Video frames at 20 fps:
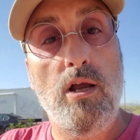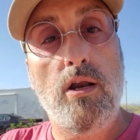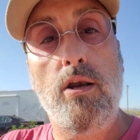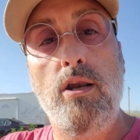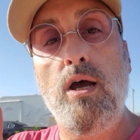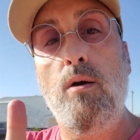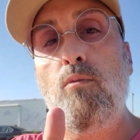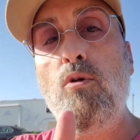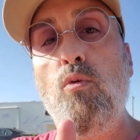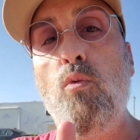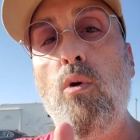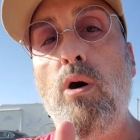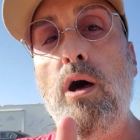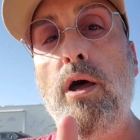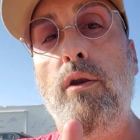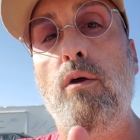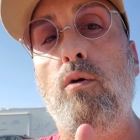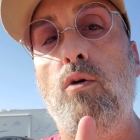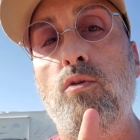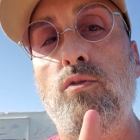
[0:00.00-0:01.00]
Number
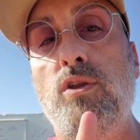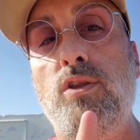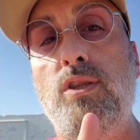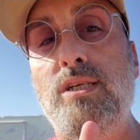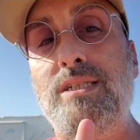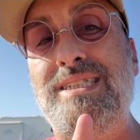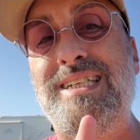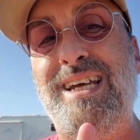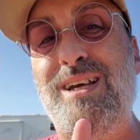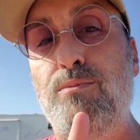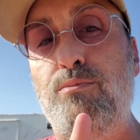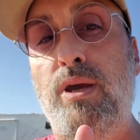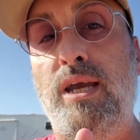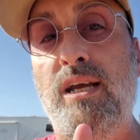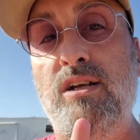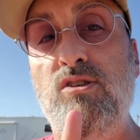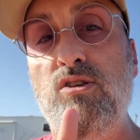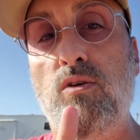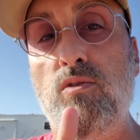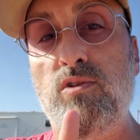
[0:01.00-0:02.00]
one, only the San
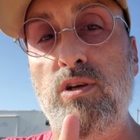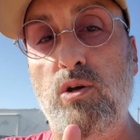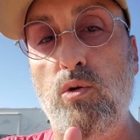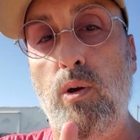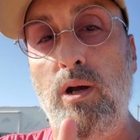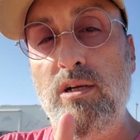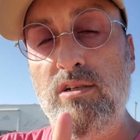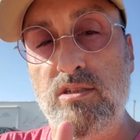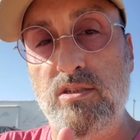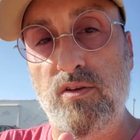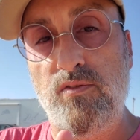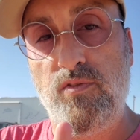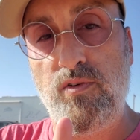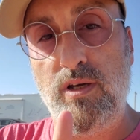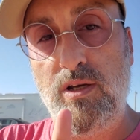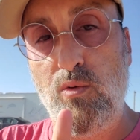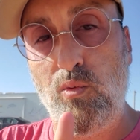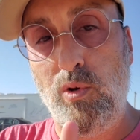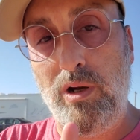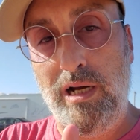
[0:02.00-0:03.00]
Pedro requires the
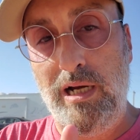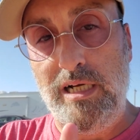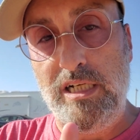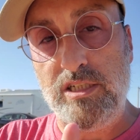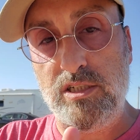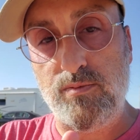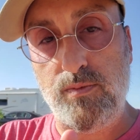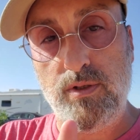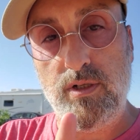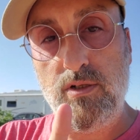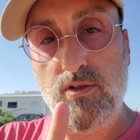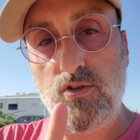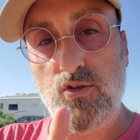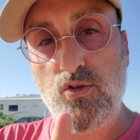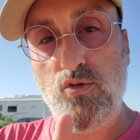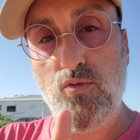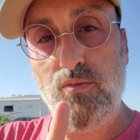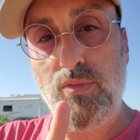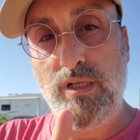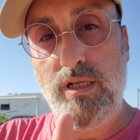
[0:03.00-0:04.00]
fig wasp
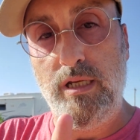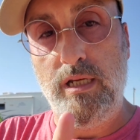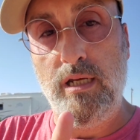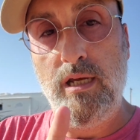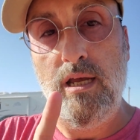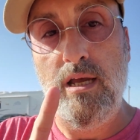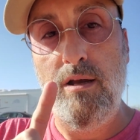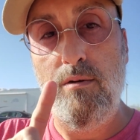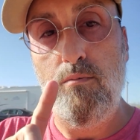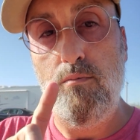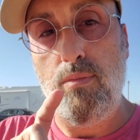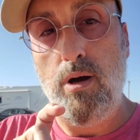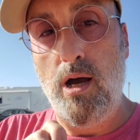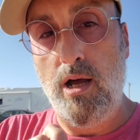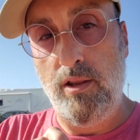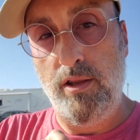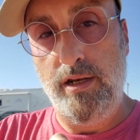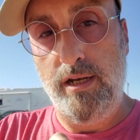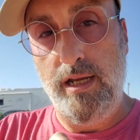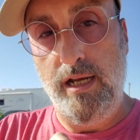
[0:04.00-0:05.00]
to be
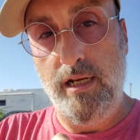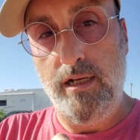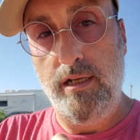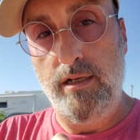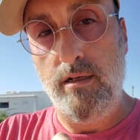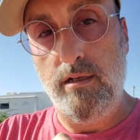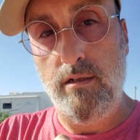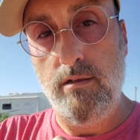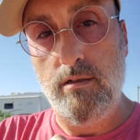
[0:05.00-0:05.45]
pollinated.